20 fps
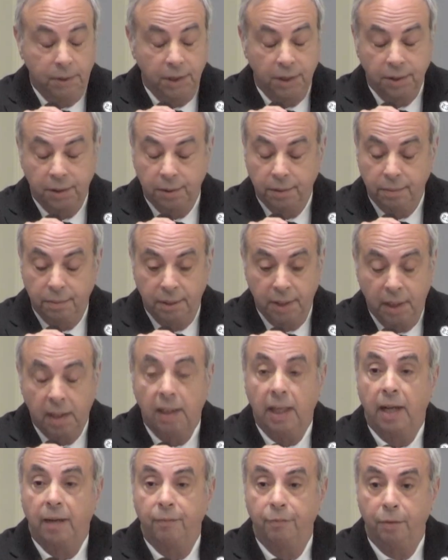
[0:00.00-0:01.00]
just did a
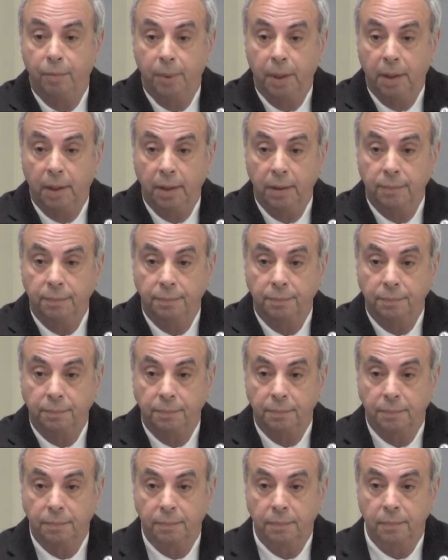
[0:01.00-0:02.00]
lot for me,
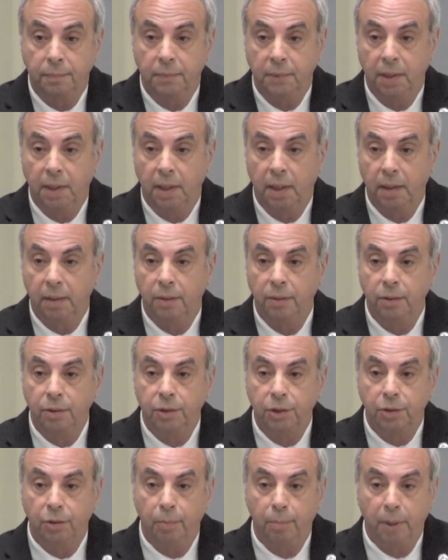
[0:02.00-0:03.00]
and I
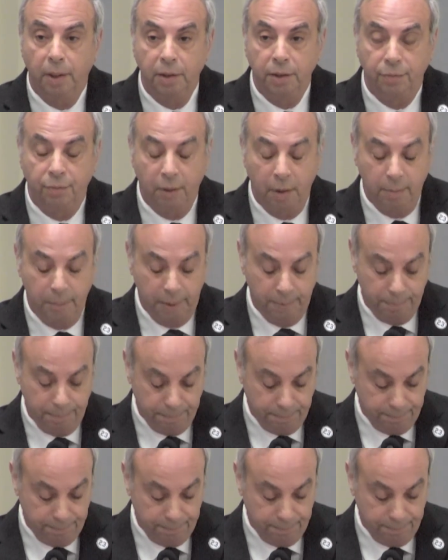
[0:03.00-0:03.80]
learned so much from him.